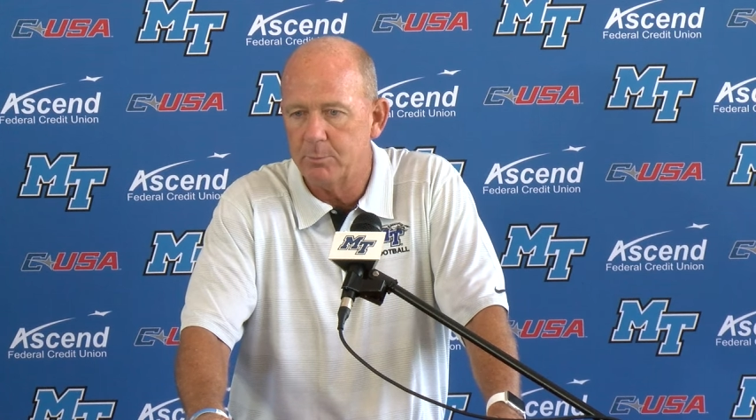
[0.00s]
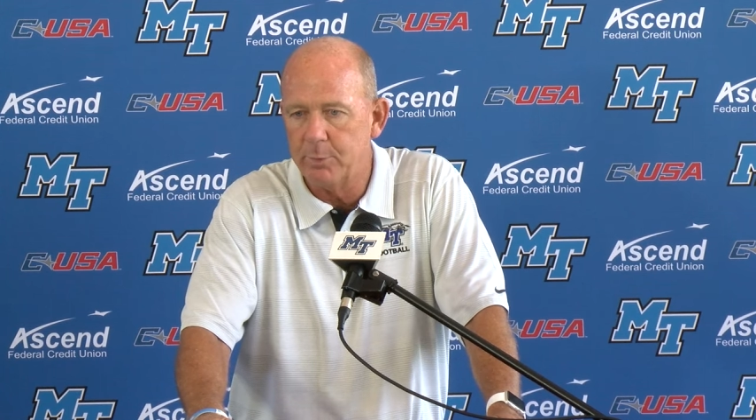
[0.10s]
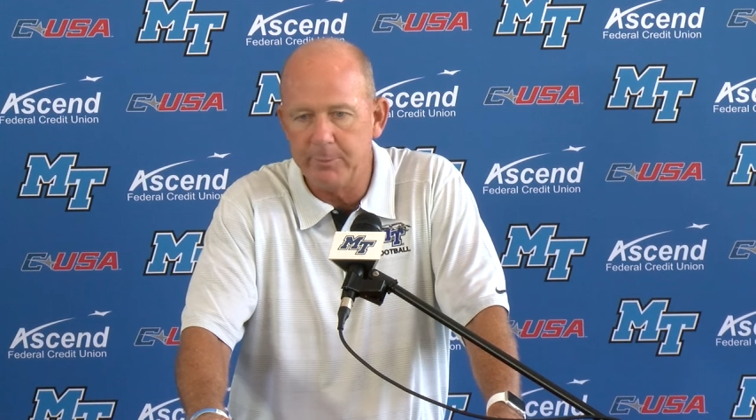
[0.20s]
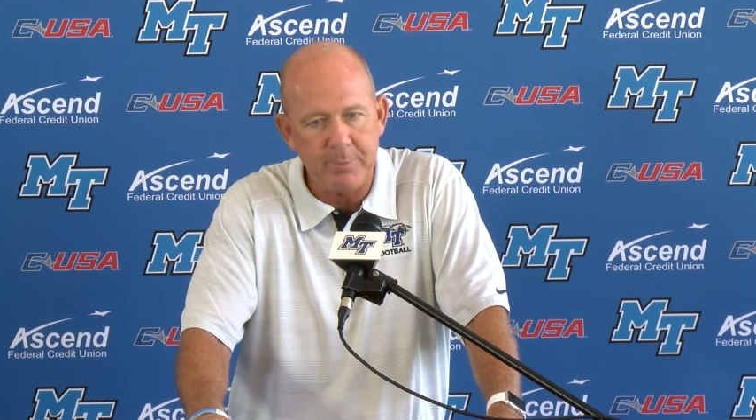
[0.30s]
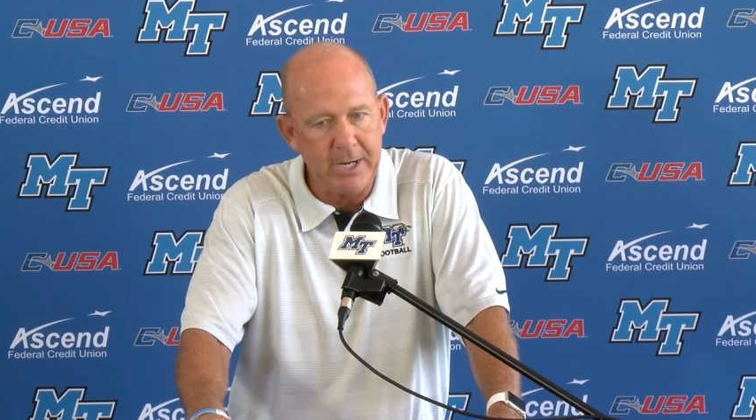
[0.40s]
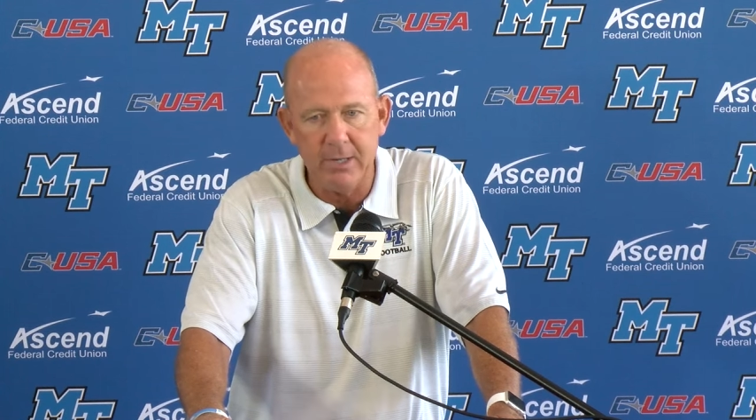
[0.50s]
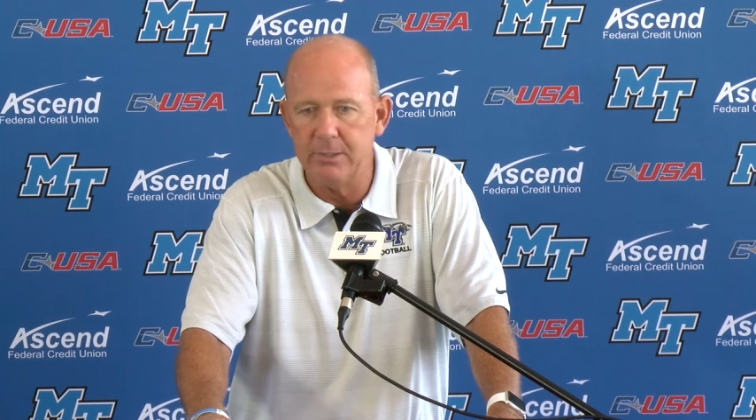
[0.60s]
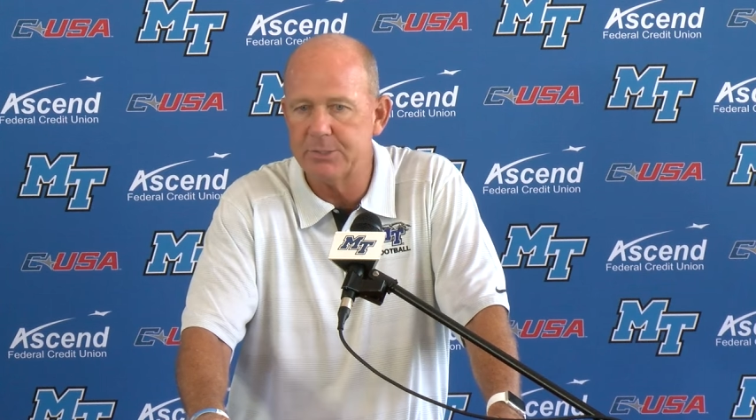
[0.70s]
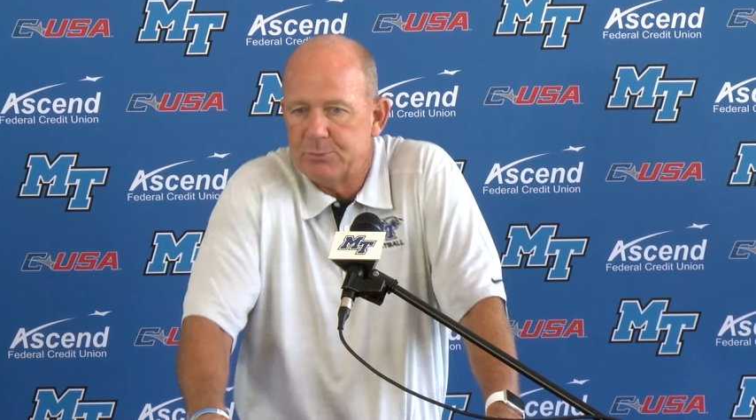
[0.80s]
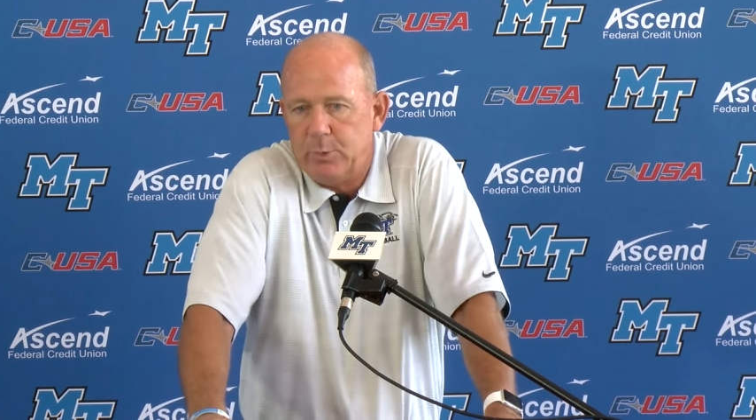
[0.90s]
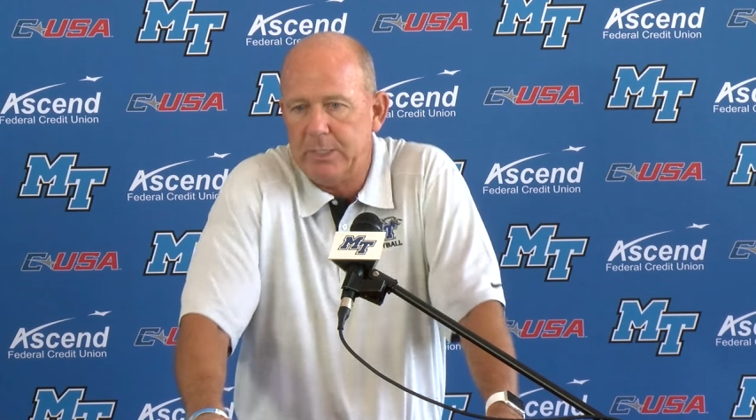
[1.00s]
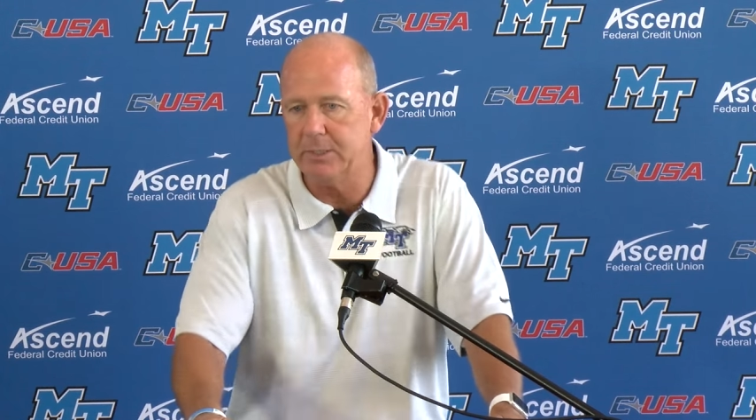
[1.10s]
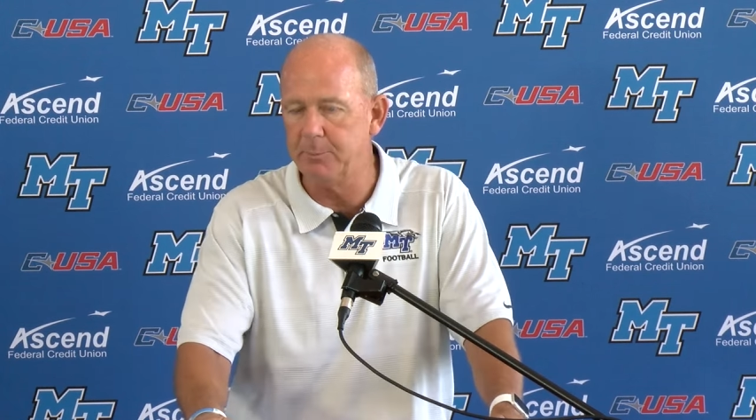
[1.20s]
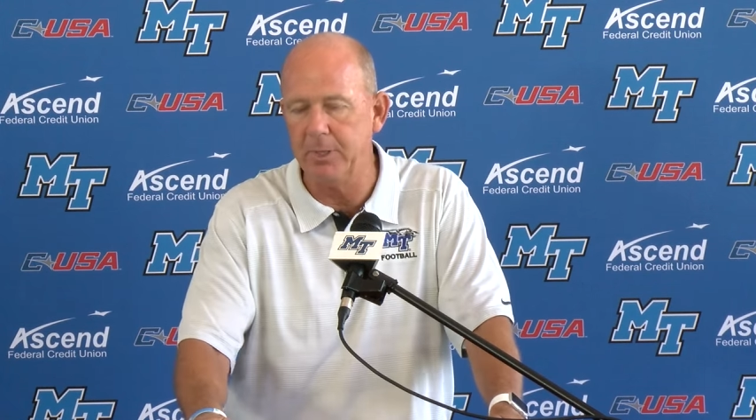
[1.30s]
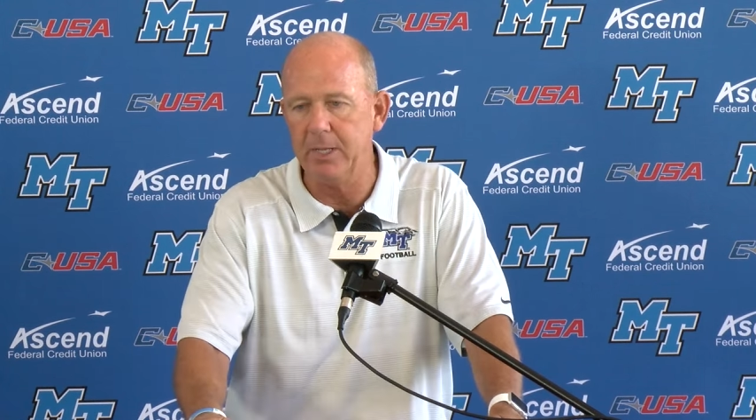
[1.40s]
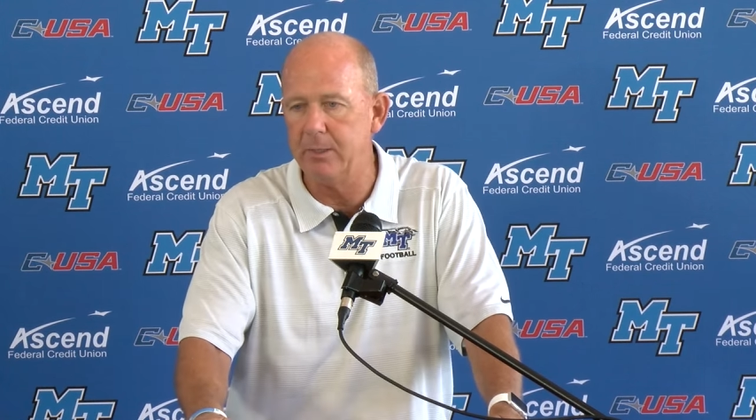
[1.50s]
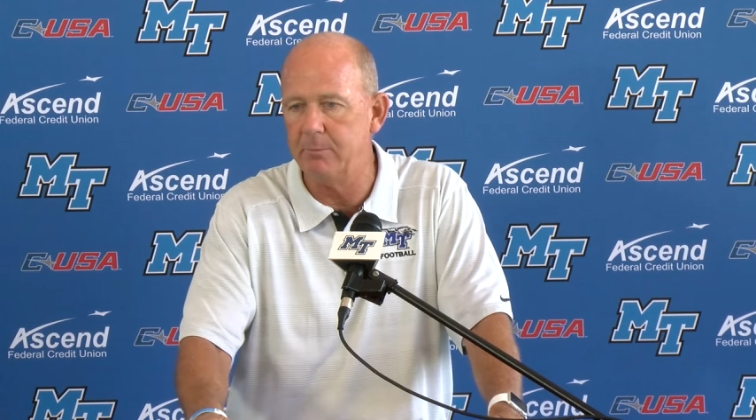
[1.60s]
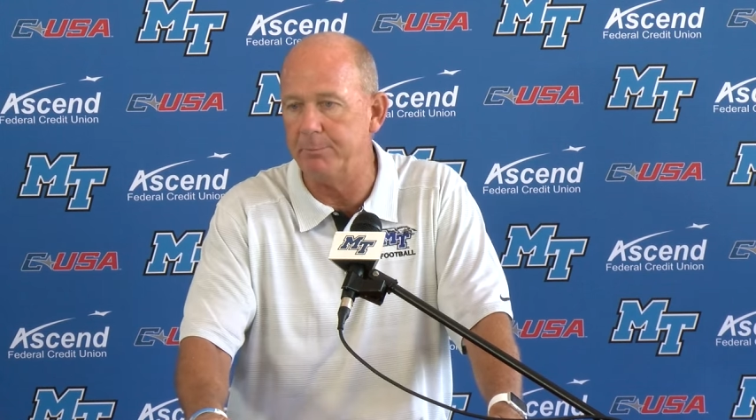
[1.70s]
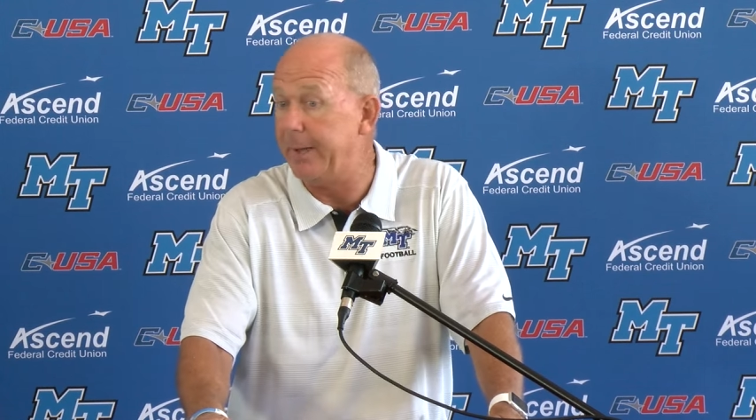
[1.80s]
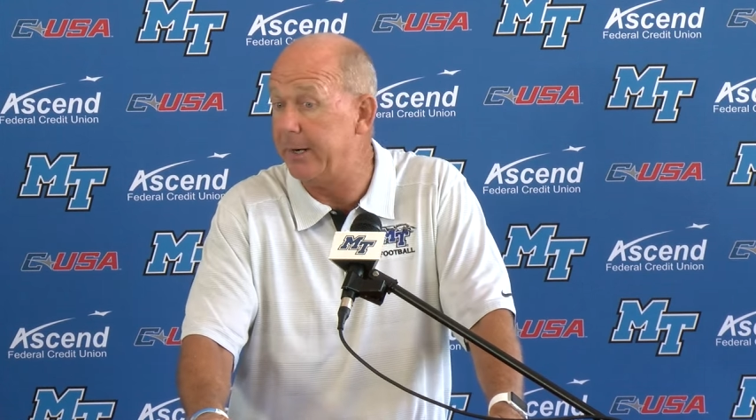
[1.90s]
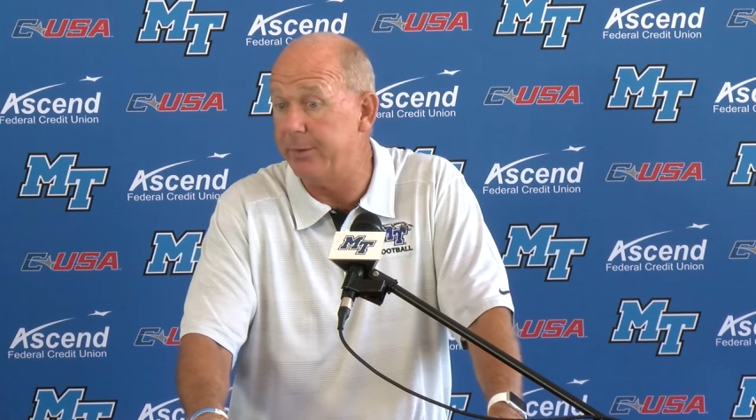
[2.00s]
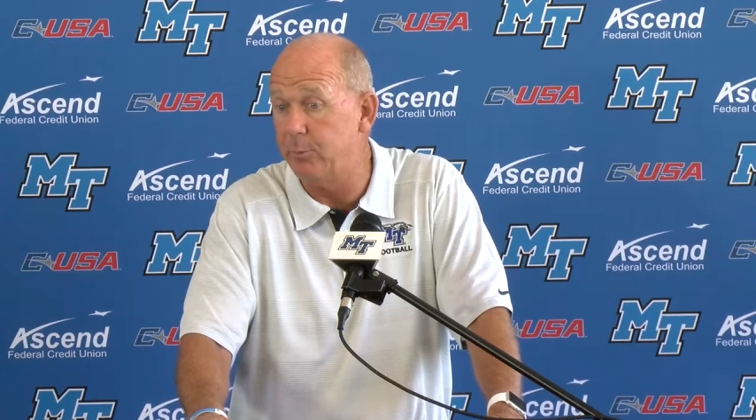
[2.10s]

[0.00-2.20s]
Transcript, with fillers: prepare this week to play better